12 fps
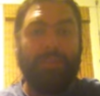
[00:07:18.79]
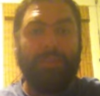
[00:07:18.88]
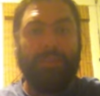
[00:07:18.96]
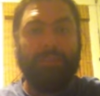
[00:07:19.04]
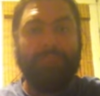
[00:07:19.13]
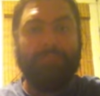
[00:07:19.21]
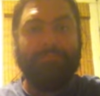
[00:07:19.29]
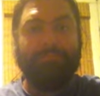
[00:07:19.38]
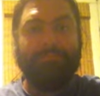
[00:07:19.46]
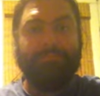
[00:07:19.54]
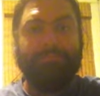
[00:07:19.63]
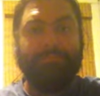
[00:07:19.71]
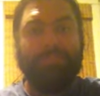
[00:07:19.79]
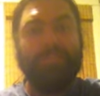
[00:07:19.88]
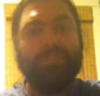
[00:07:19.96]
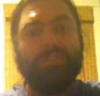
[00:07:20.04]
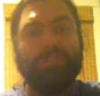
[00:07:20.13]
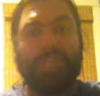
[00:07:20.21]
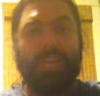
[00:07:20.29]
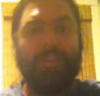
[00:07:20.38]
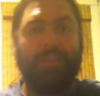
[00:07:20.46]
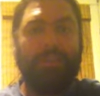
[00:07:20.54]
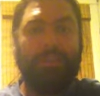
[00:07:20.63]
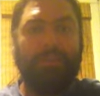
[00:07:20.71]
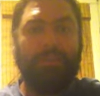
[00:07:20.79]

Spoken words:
they're scary,